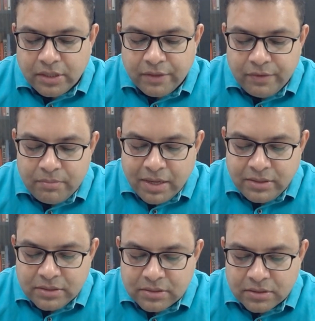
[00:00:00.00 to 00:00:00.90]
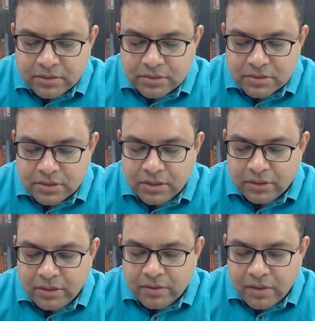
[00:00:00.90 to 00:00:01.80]
driven by this thirst
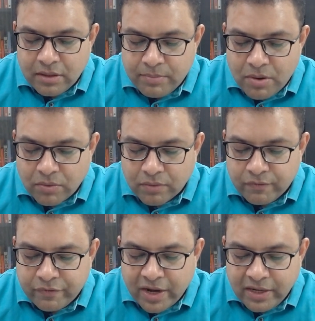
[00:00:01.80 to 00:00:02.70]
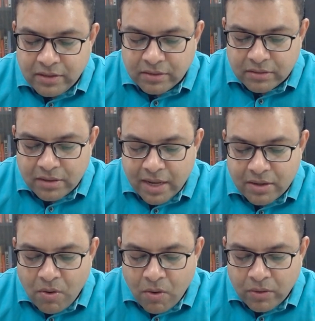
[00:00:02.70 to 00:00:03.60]
they run about, frightened
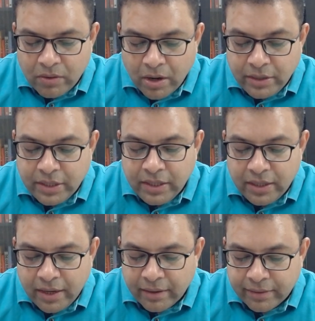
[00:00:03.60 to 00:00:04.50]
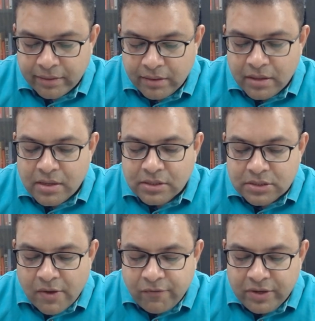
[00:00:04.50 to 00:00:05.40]
like a hunted hare,
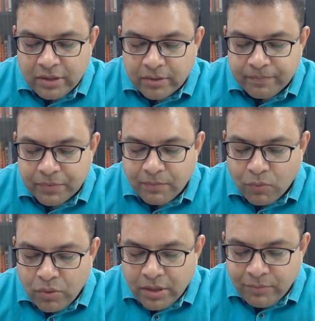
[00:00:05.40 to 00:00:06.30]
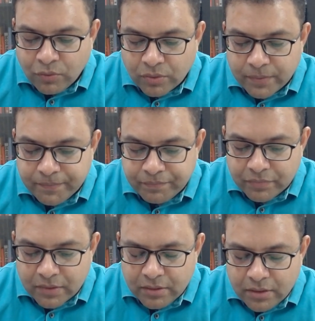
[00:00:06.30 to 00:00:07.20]
suffering more and more.
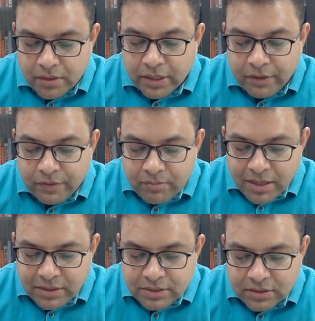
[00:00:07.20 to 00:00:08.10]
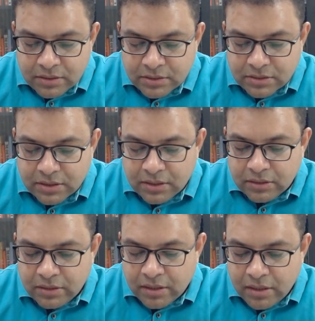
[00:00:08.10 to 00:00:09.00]
Driven by this thirst,
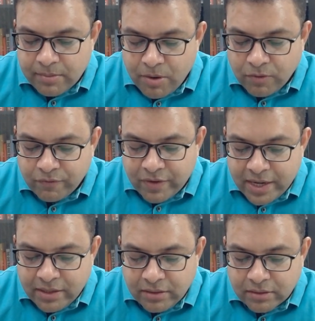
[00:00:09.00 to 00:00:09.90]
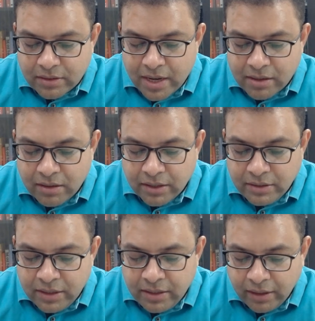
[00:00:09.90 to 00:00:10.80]
they run about frightened like a
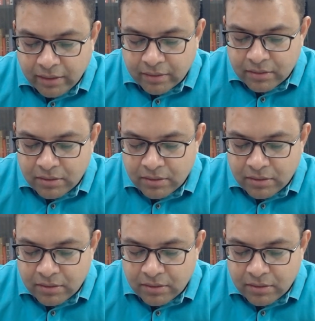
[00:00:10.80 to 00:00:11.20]
hunted hare.